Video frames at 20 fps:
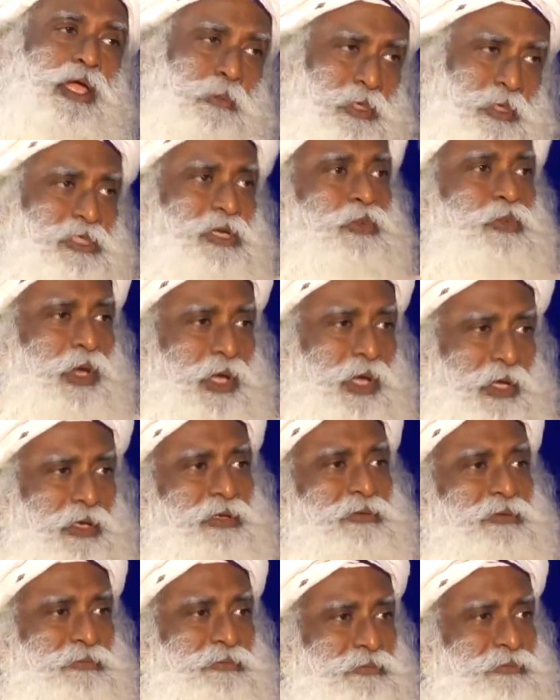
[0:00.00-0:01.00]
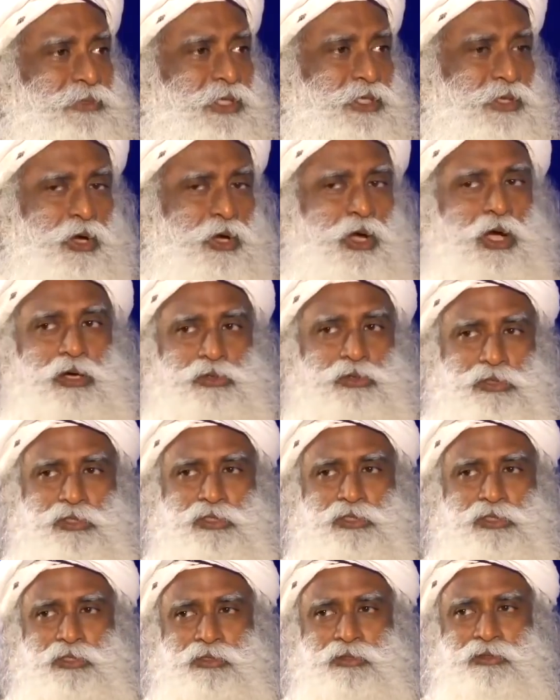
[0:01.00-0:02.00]
hang me somewhere in your
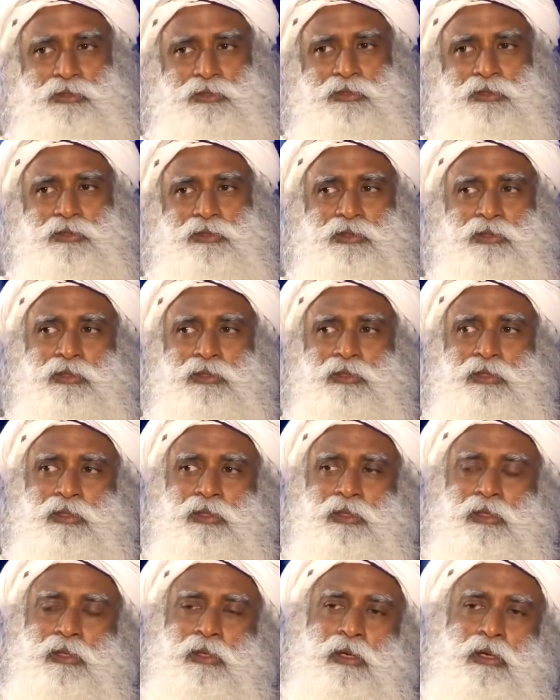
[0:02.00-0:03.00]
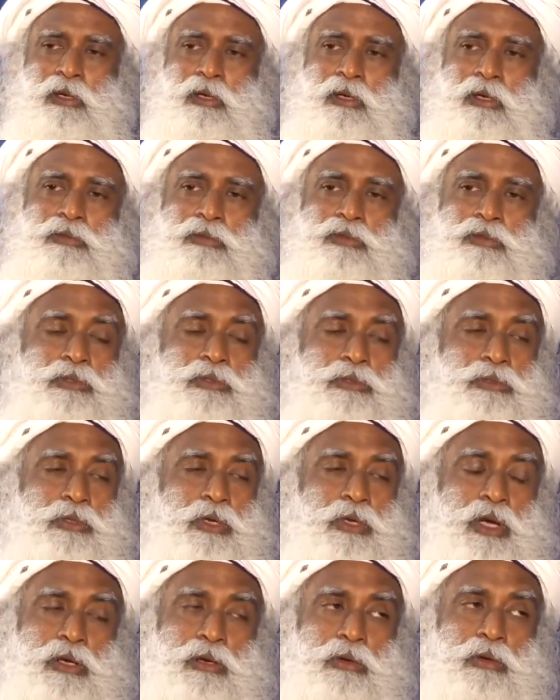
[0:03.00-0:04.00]
house. So do
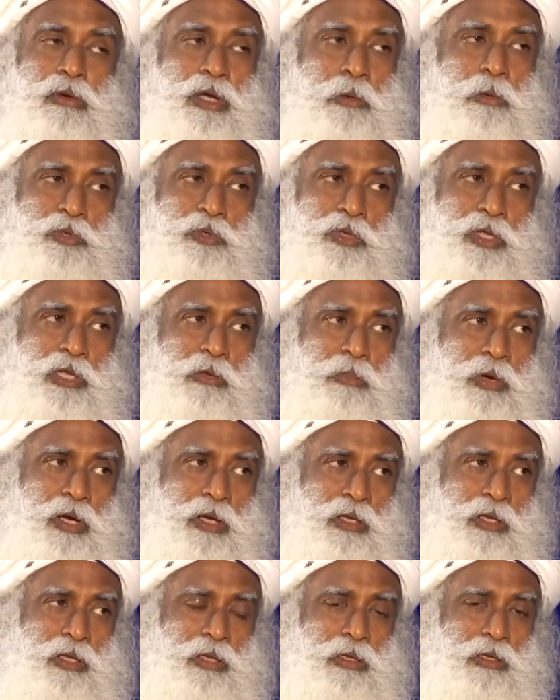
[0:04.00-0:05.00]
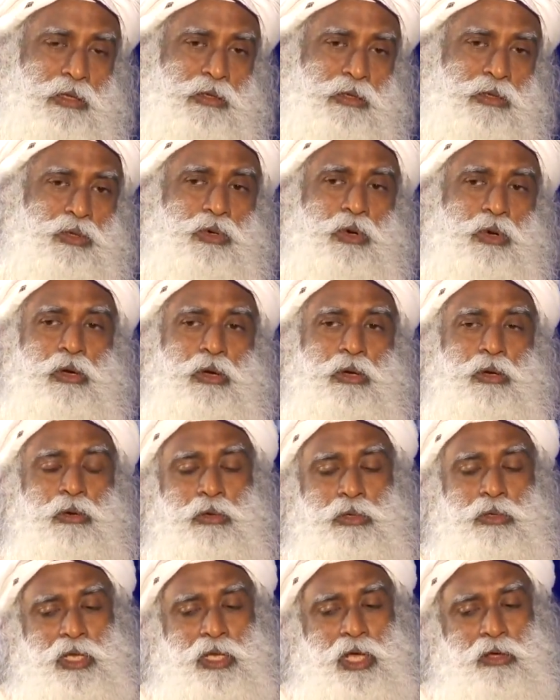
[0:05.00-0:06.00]
not look up to anybody, do not
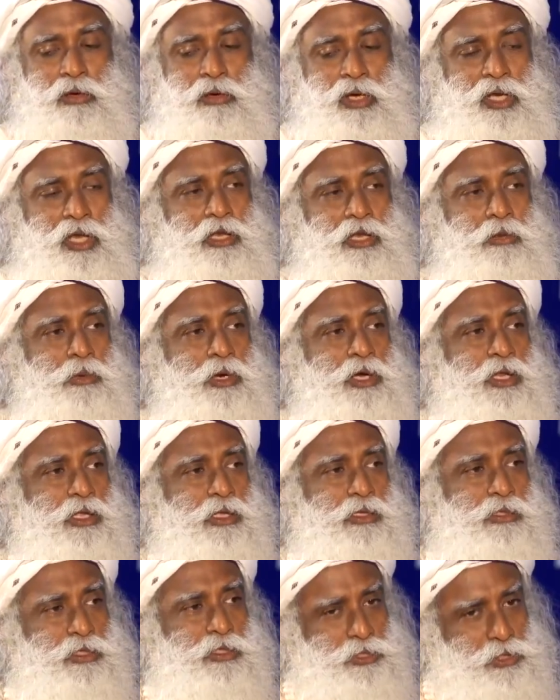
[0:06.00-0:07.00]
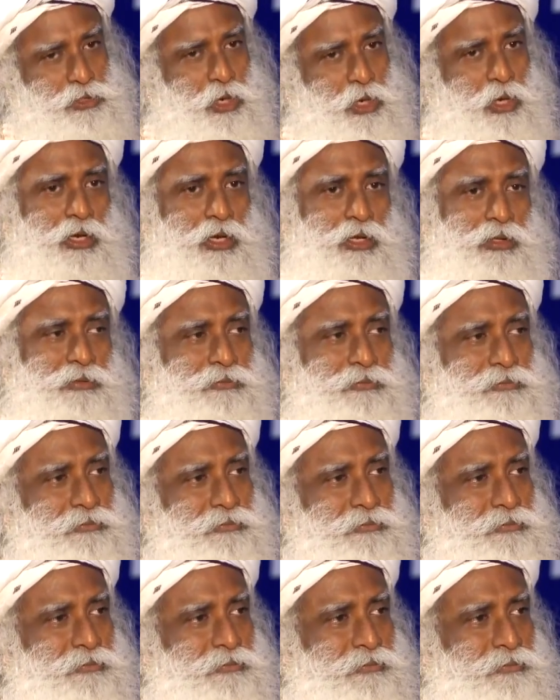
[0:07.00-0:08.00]
look down on anybody, this is all.
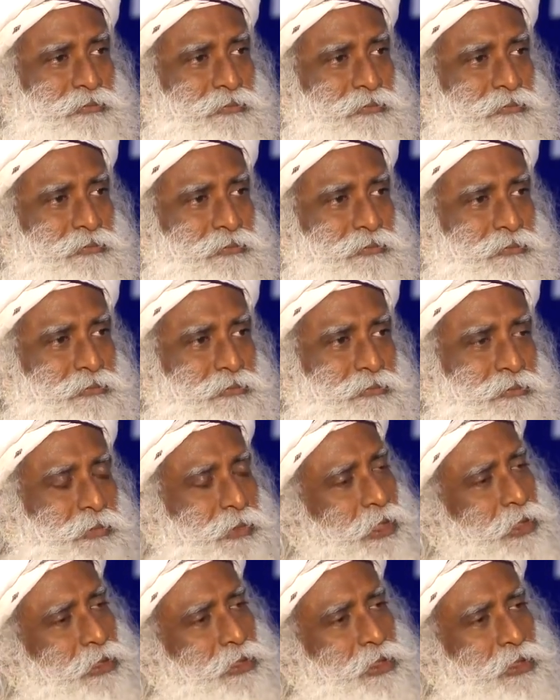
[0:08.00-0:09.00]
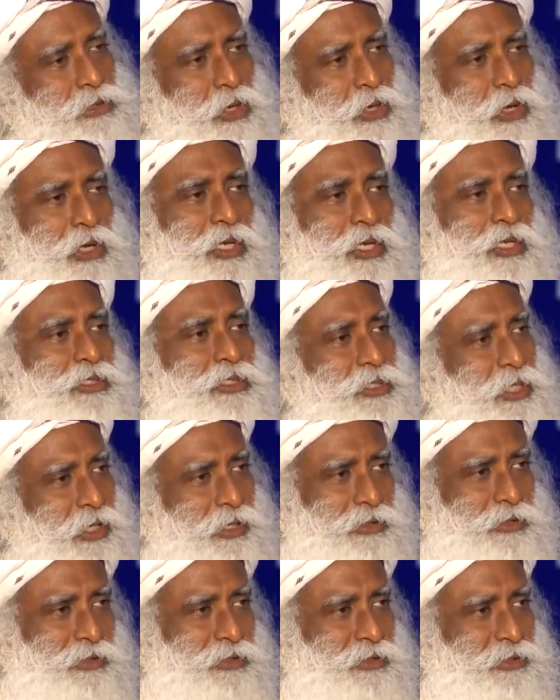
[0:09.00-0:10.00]
This is all it
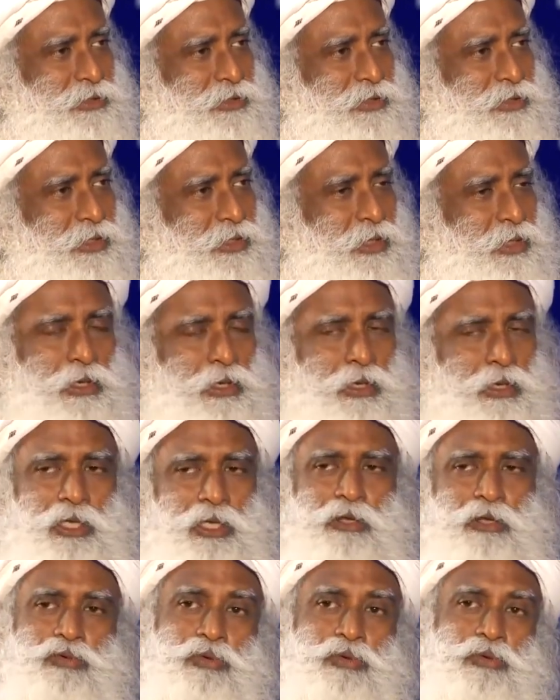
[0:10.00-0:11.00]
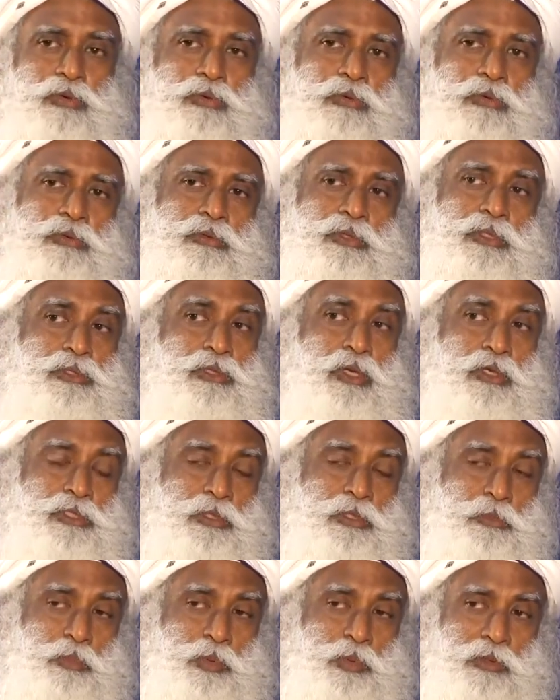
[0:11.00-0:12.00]
takes. If you… This is not
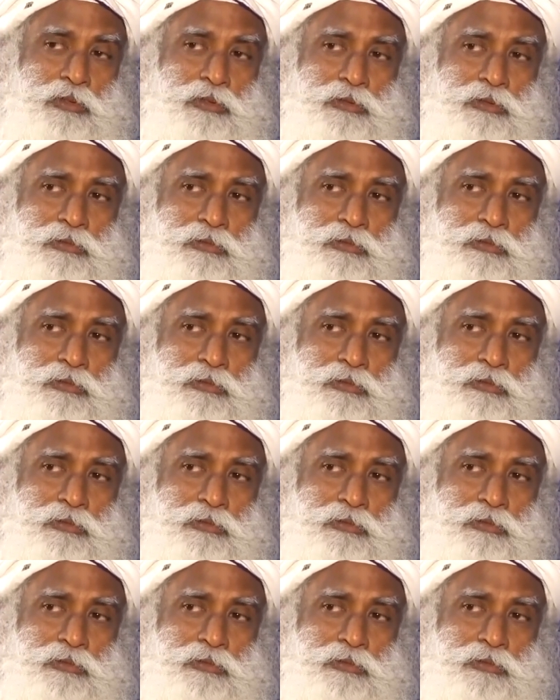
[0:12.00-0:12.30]
simple,